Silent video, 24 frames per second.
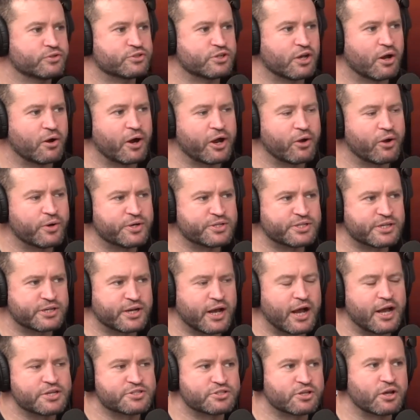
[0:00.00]
so I always had to
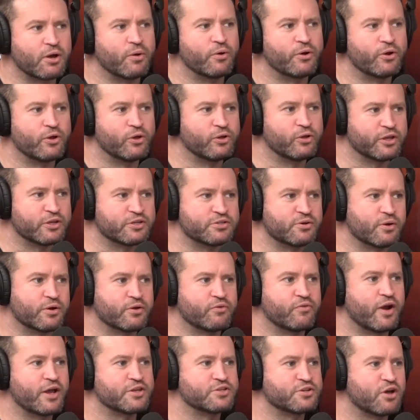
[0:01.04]
ask to go on early so I
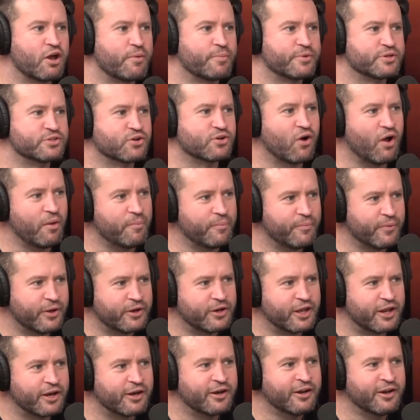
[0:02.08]
could race home in time. And then